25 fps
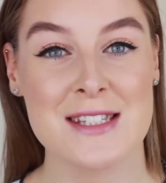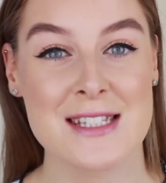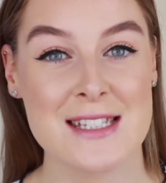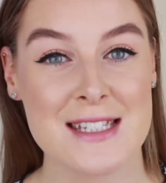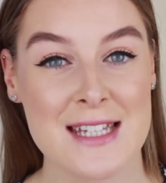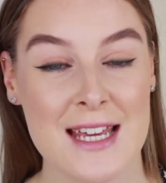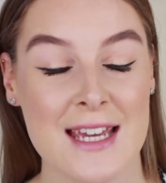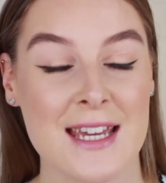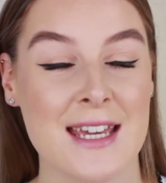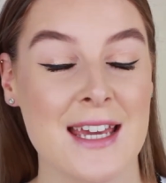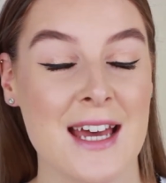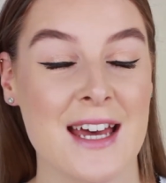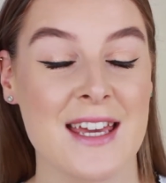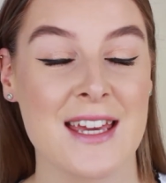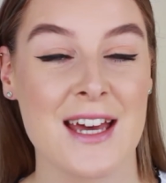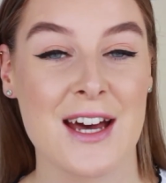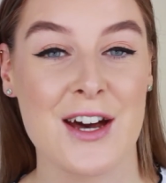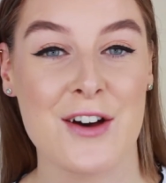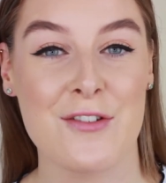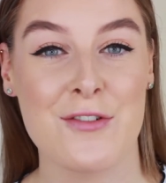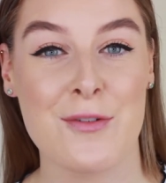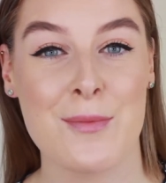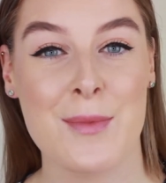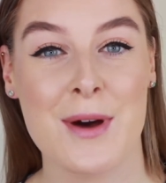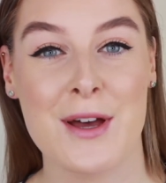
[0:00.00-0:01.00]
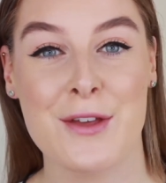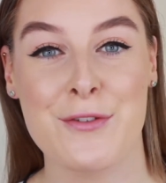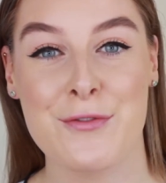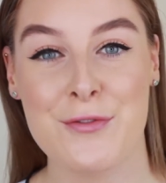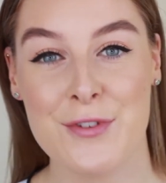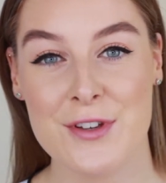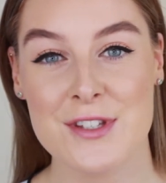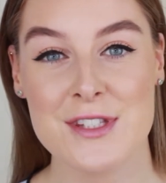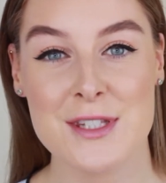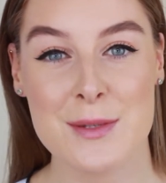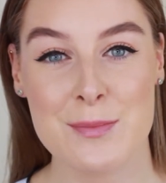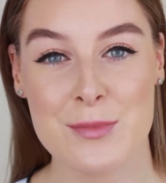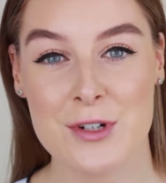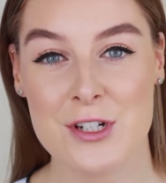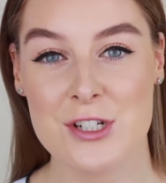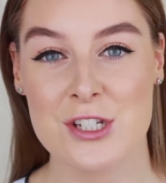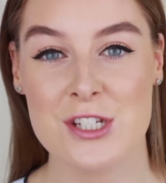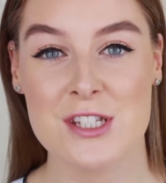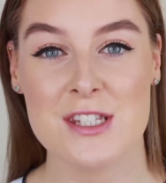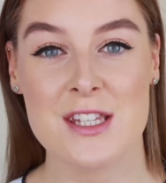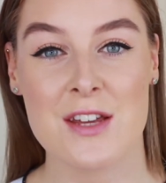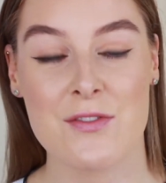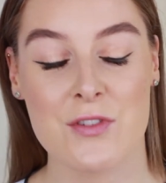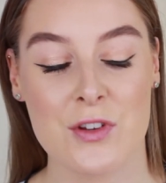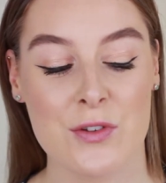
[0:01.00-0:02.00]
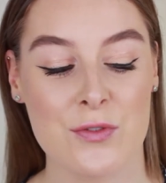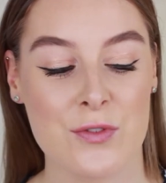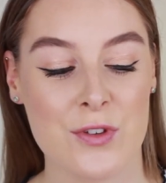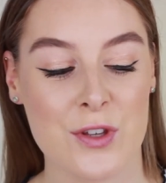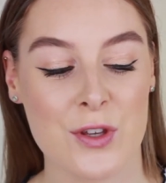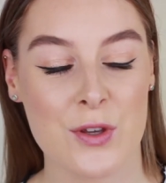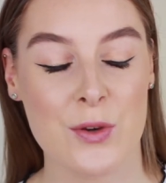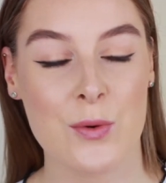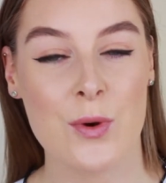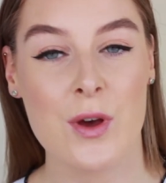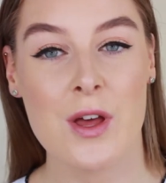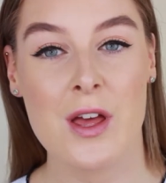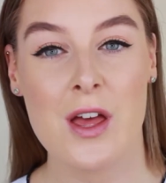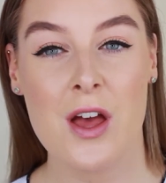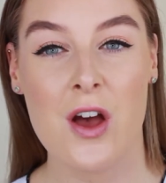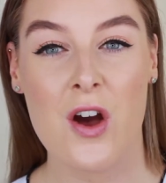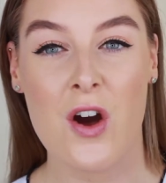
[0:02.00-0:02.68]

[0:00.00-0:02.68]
Today I have my first impressions and review